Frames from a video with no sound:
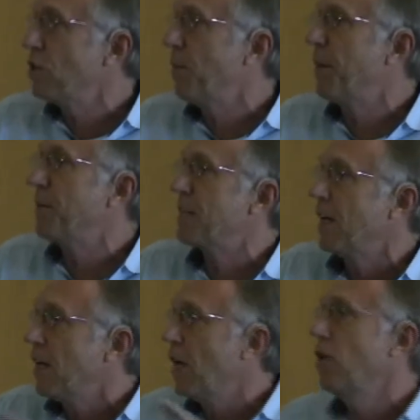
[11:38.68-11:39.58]
What is your purpose
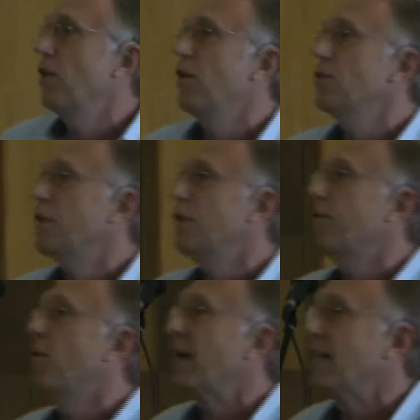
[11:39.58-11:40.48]
in? Lo those
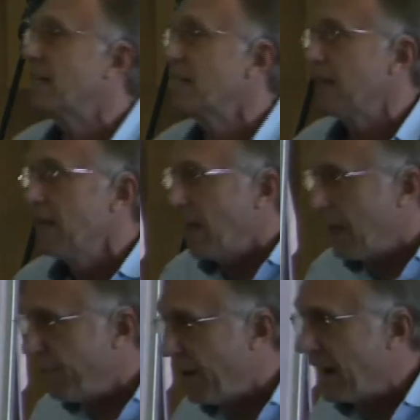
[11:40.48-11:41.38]
things form identity.
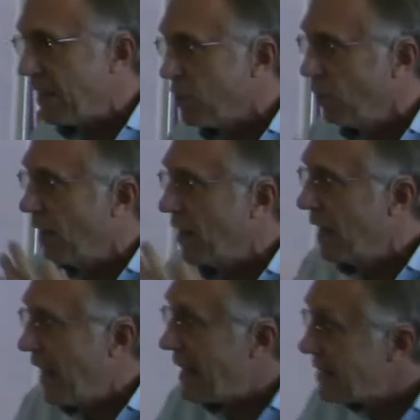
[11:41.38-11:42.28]
And the father is the one,
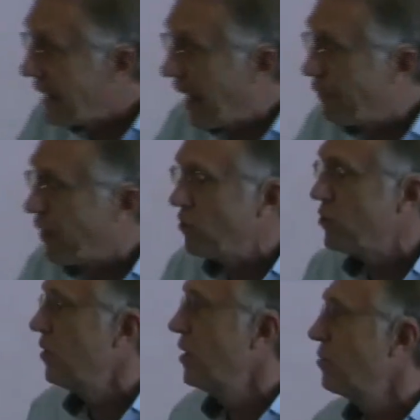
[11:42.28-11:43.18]
as a life
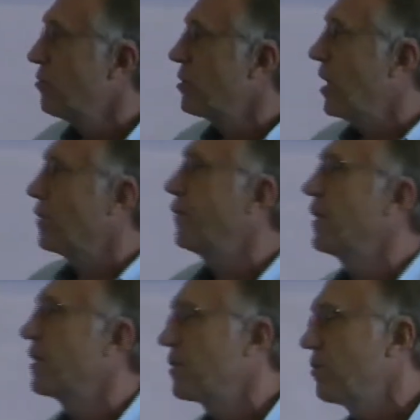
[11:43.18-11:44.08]
coach, to
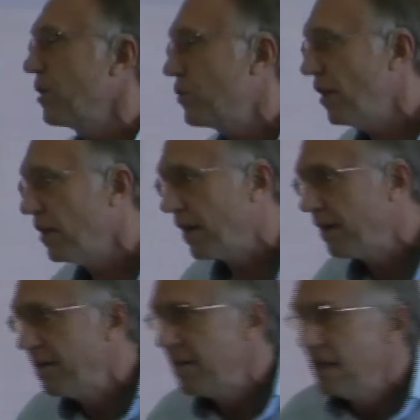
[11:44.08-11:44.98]
transfer this to the children.
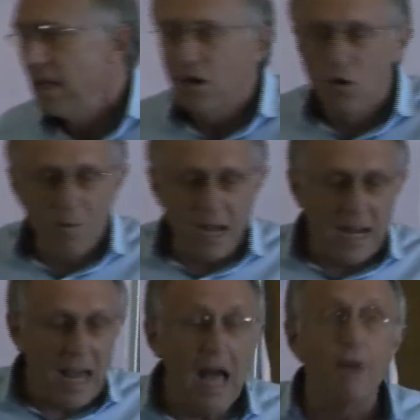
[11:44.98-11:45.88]
Whom
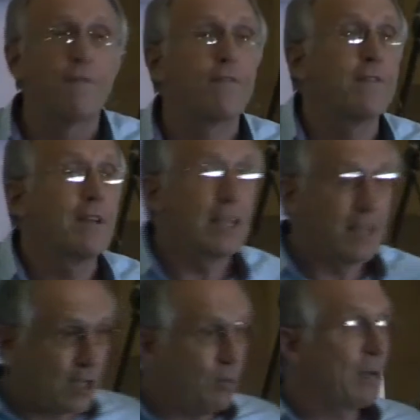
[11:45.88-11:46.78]
I love.
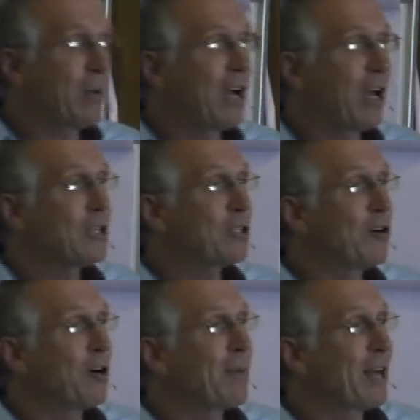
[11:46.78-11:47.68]
And this is what we are going to
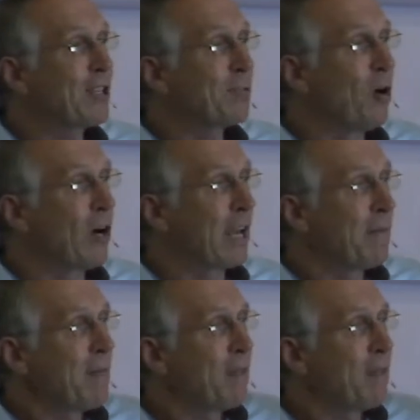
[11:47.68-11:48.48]
talk about this morning.